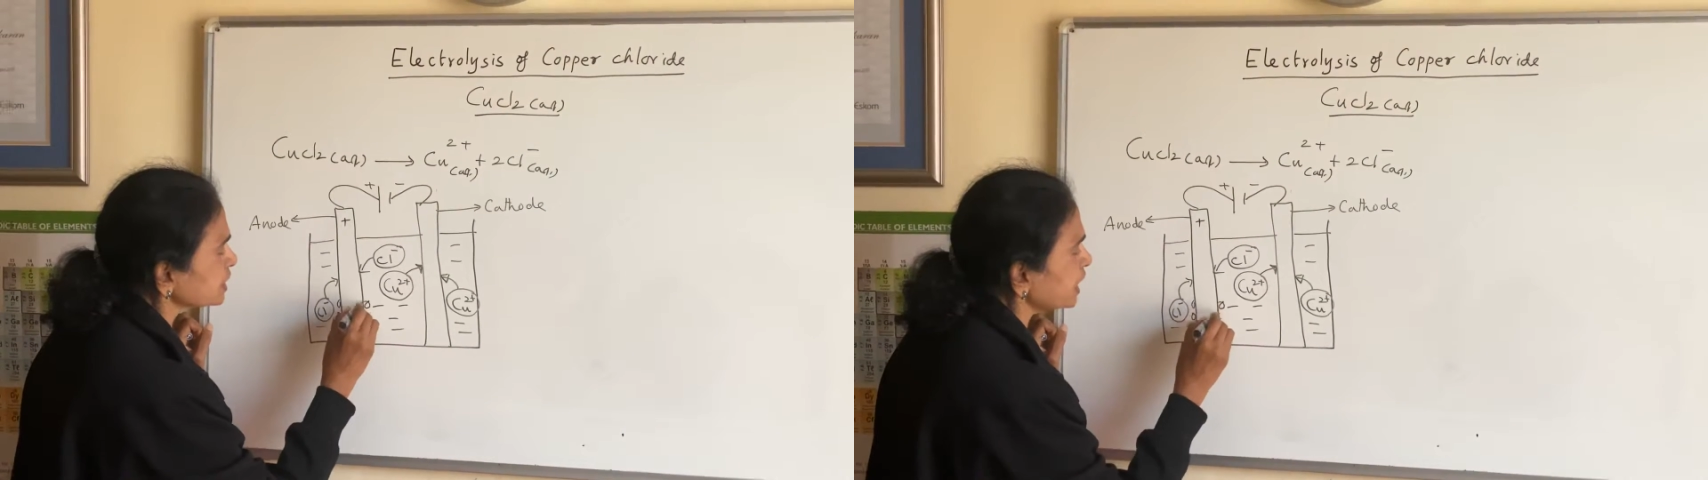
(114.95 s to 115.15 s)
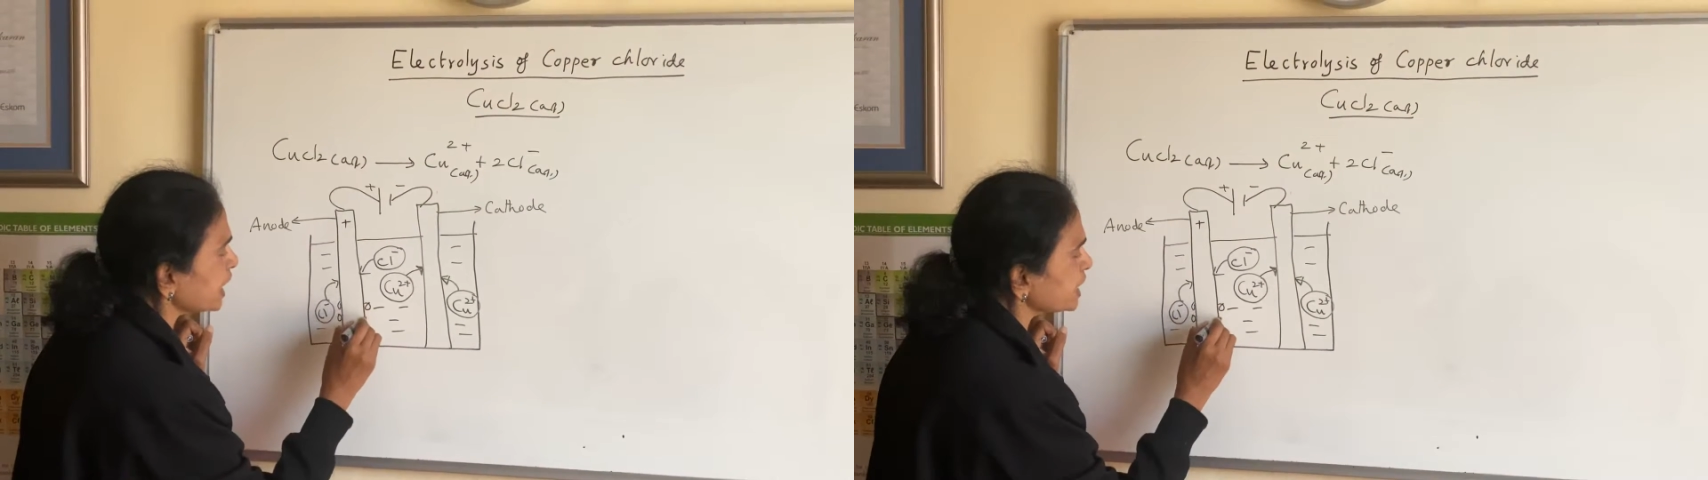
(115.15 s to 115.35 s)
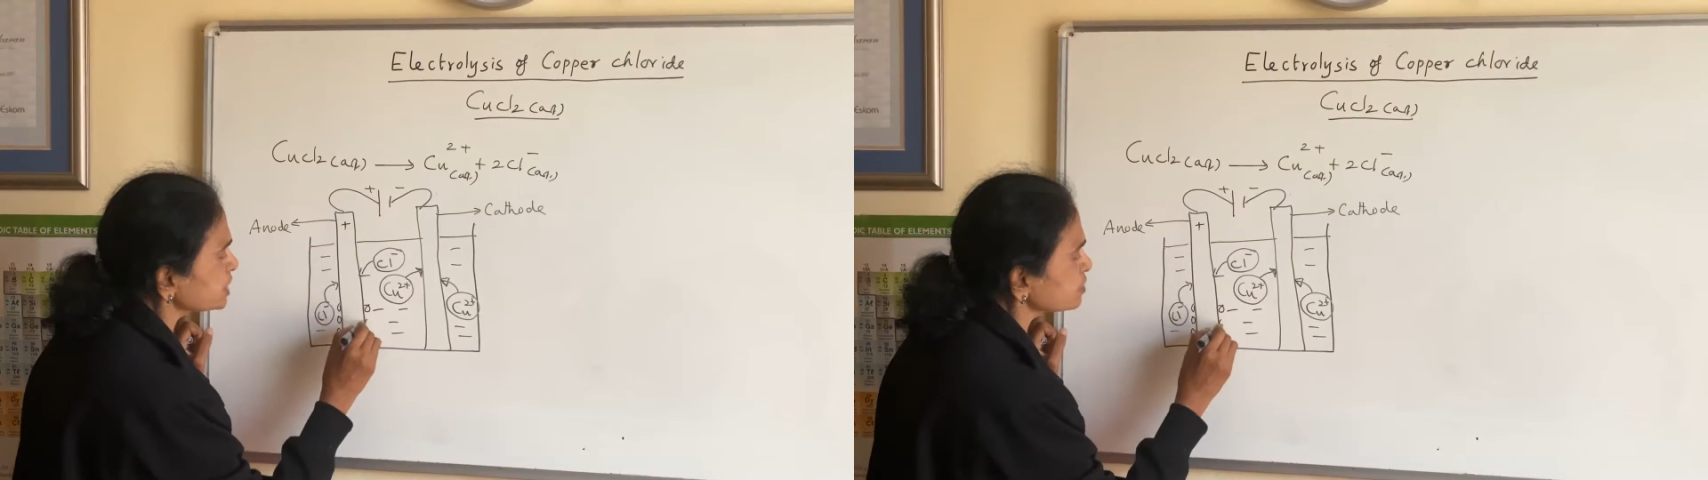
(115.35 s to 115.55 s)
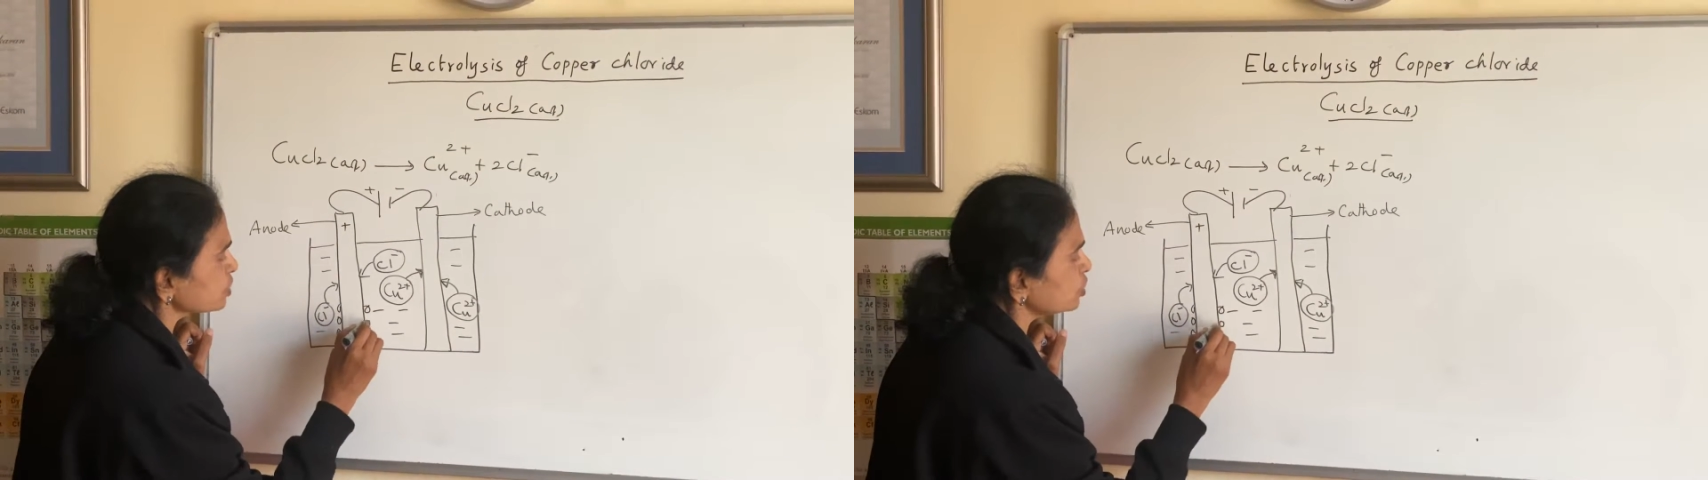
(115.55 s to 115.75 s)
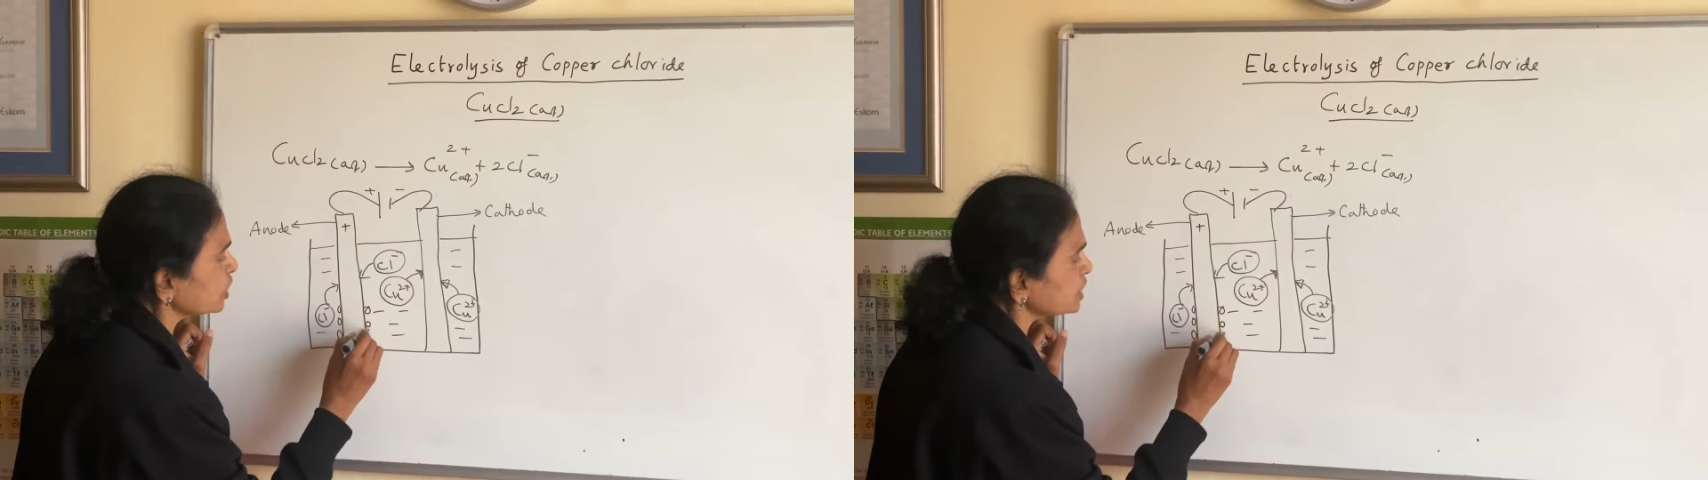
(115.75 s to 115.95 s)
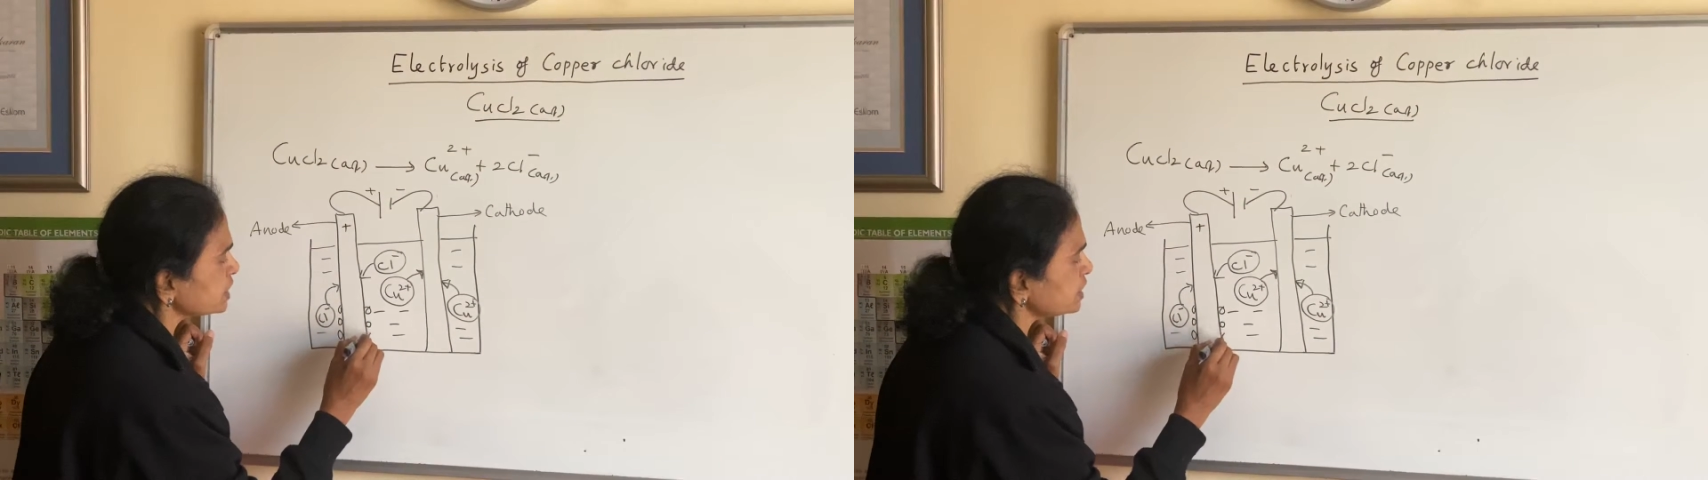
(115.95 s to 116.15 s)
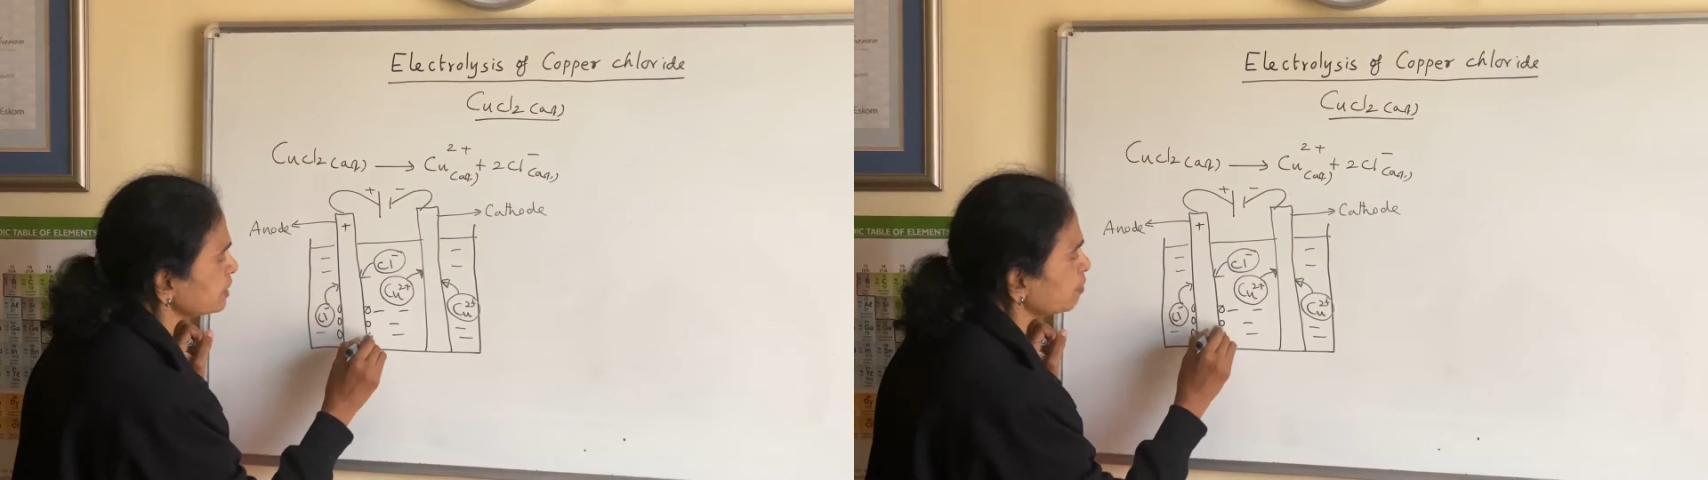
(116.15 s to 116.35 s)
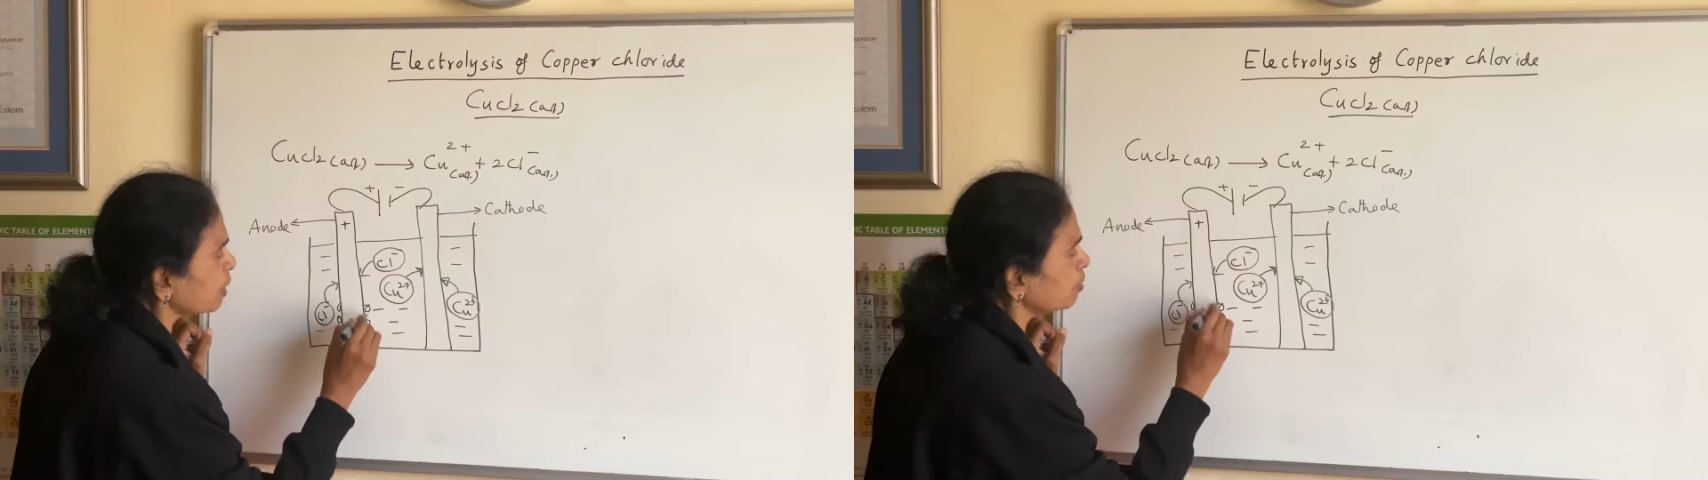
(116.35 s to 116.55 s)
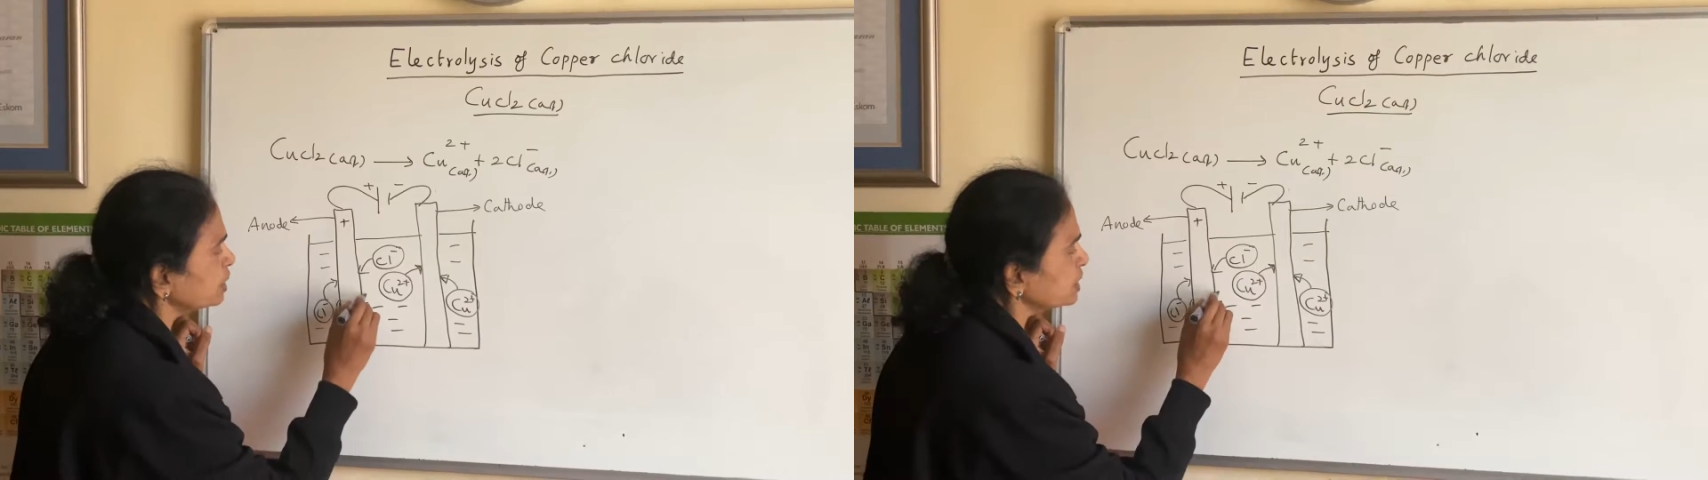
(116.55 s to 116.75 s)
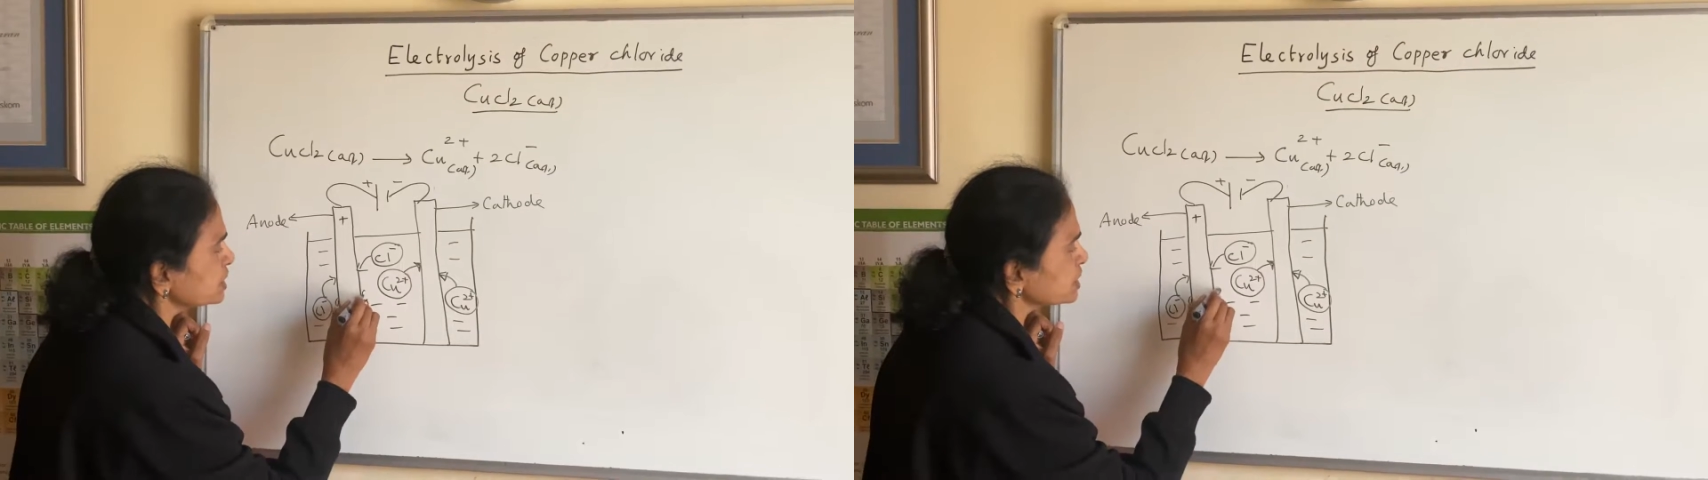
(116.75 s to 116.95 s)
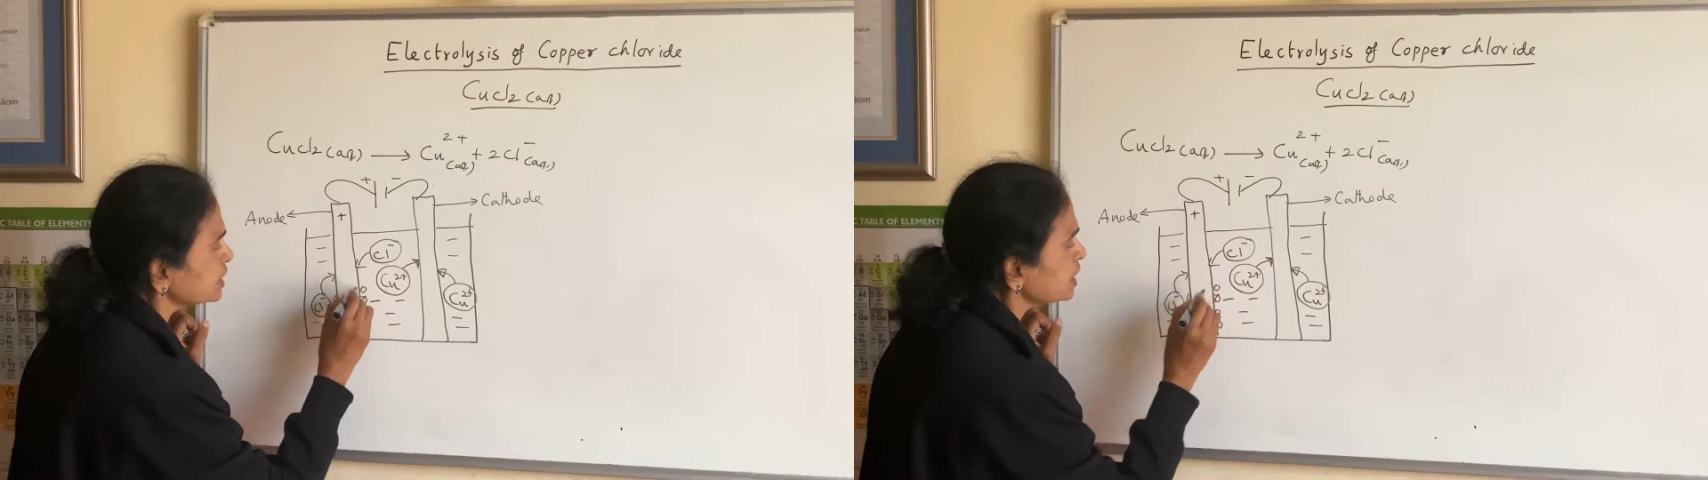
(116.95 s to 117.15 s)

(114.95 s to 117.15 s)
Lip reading: Gas, you can see the bubbles.